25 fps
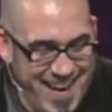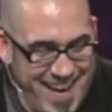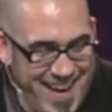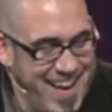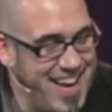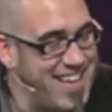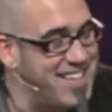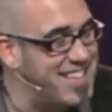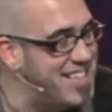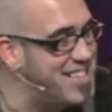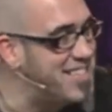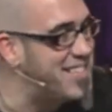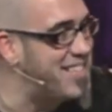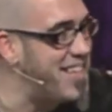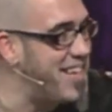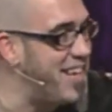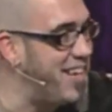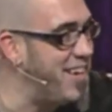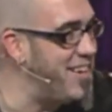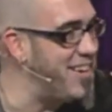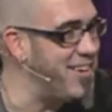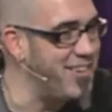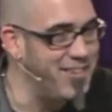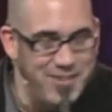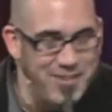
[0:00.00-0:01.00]
As I
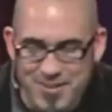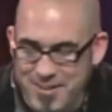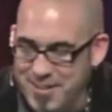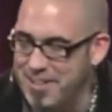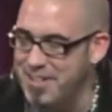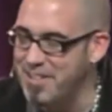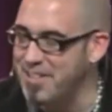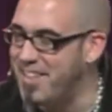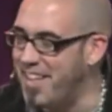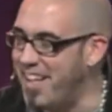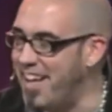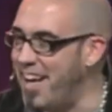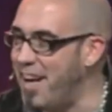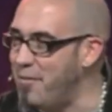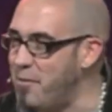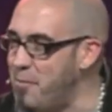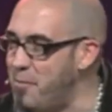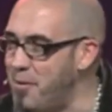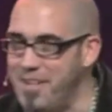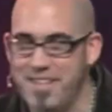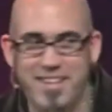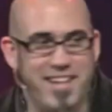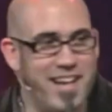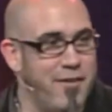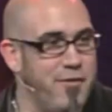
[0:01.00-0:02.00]
said earlier, that
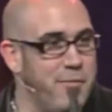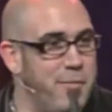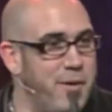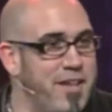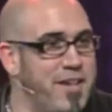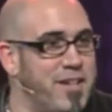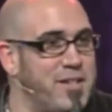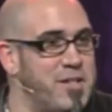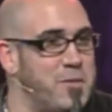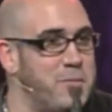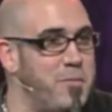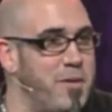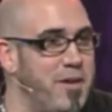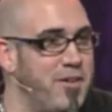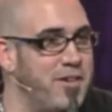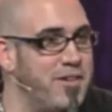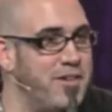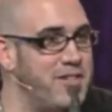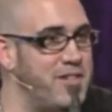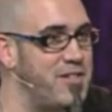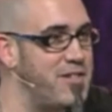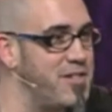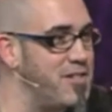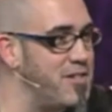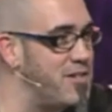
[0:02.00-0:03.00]
everybody
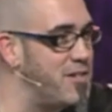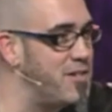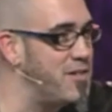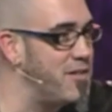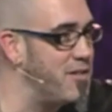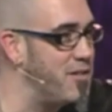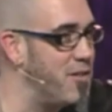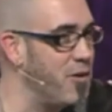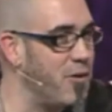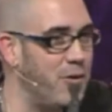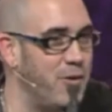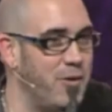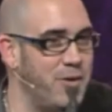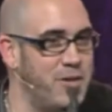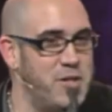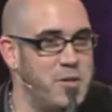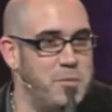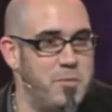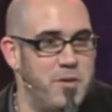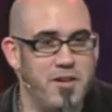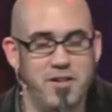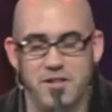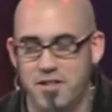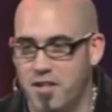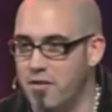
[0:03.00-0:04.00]
experiences the Holy
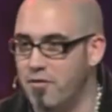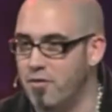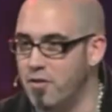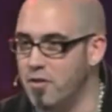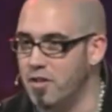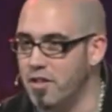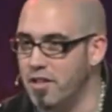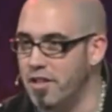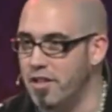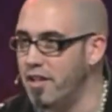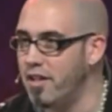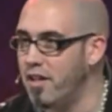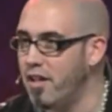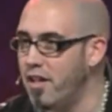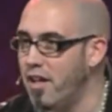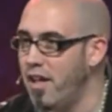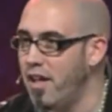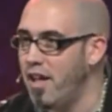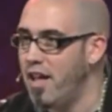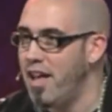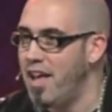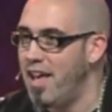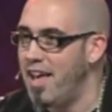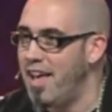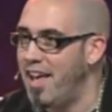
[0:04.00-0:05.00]
Spirit differently,
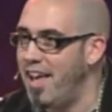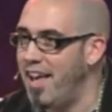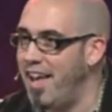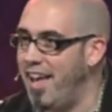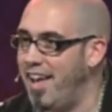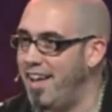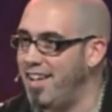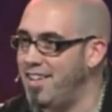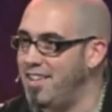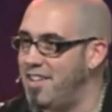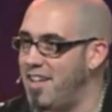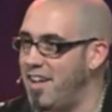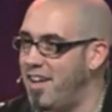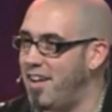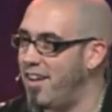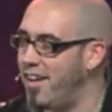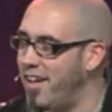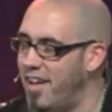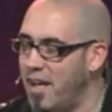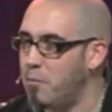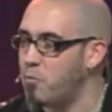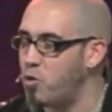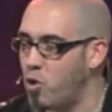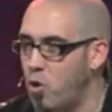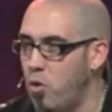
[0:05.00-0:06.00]
and
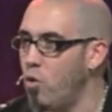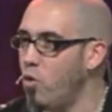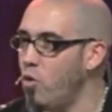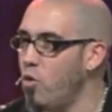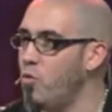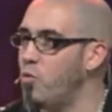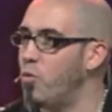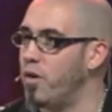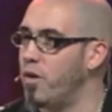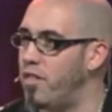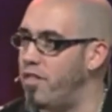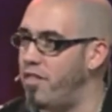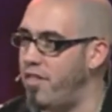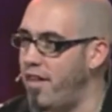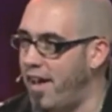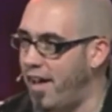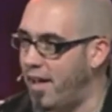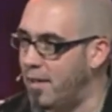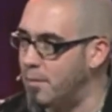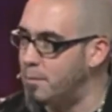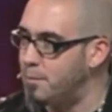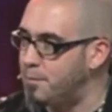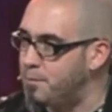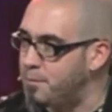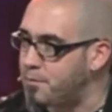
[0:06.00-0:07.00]
I'm cool with
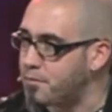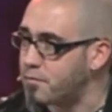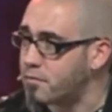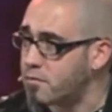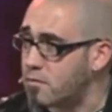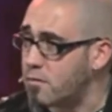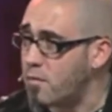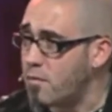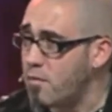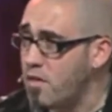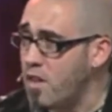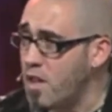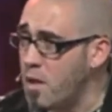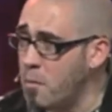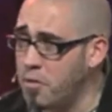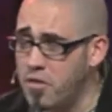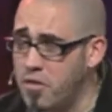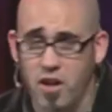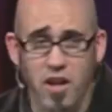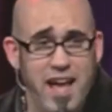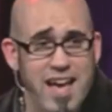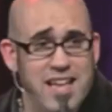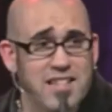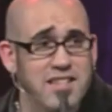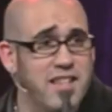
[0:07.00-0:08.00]
that. But the
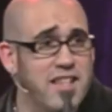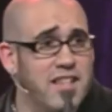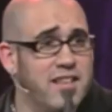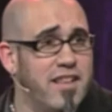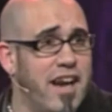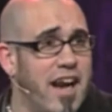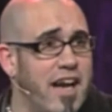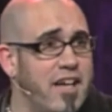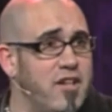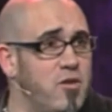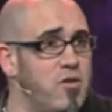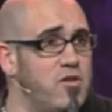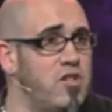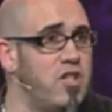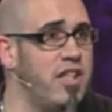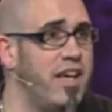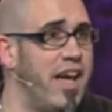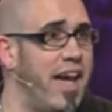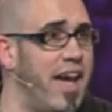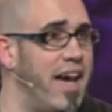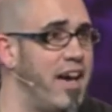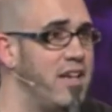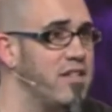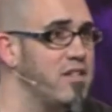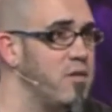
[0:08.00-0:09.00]
last thing that I usually
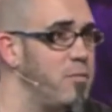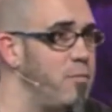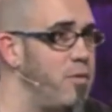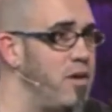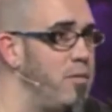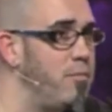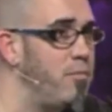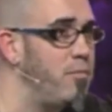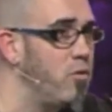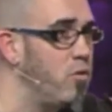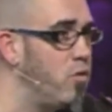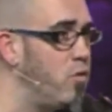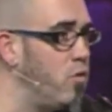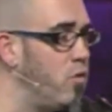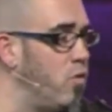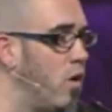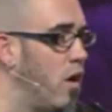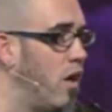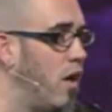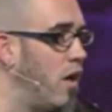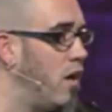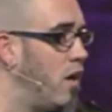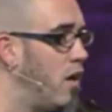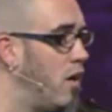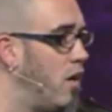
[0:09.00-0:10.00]
ask people who
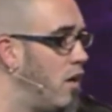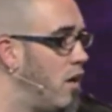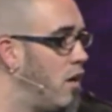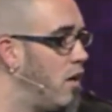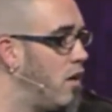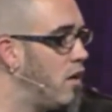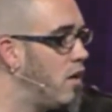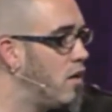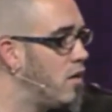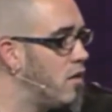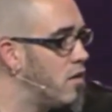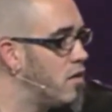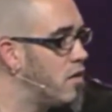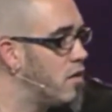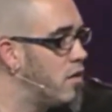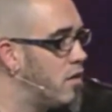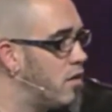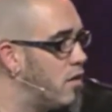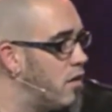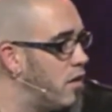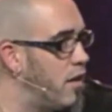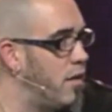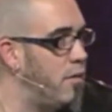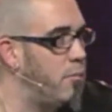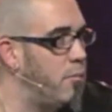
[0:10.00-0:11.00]
are
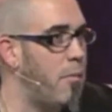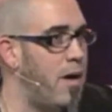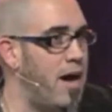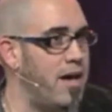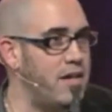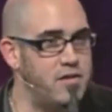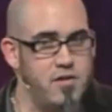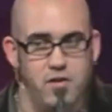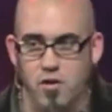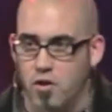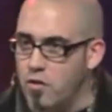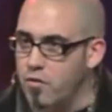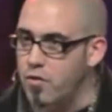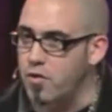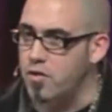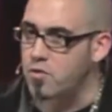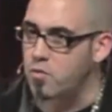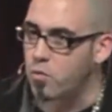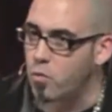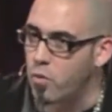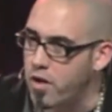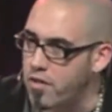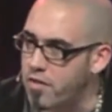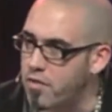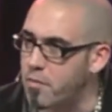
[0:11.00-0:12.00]
in my service
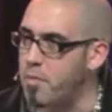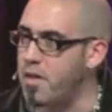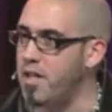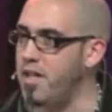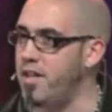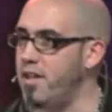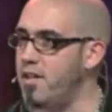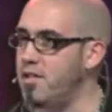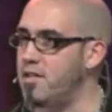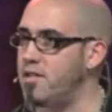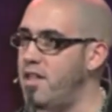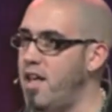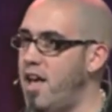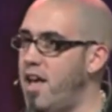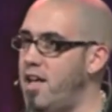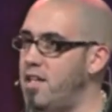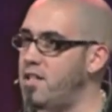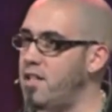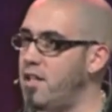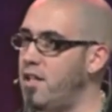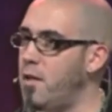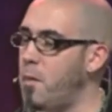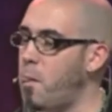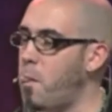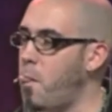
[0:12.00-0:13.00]
with me is that
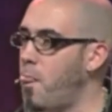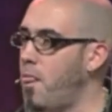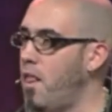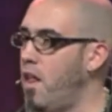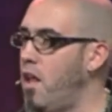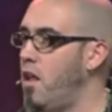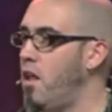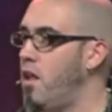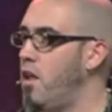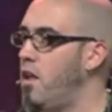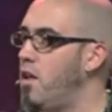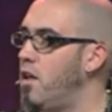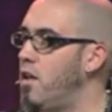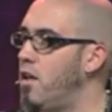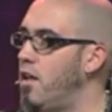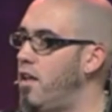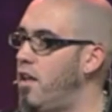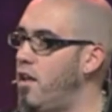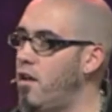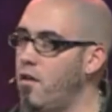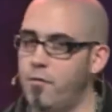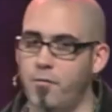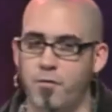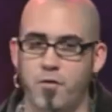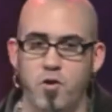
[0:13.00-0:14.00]

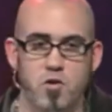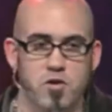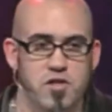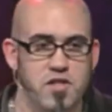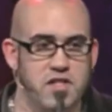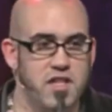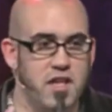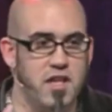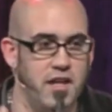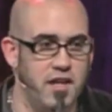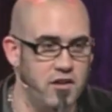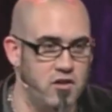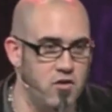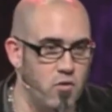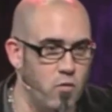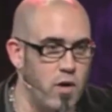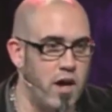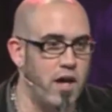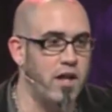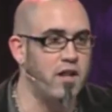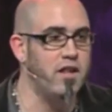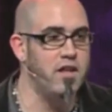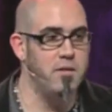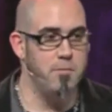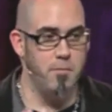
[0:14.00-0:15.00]
if you're sitting
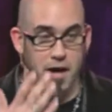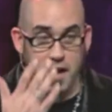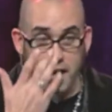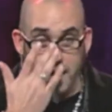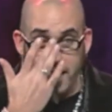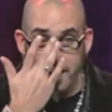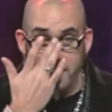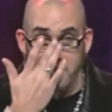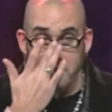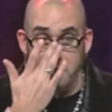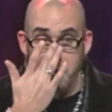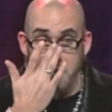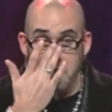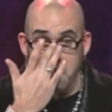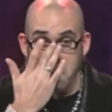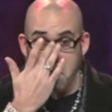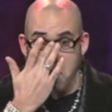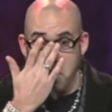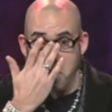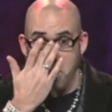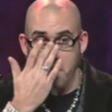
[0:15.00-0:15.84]
directly behind me,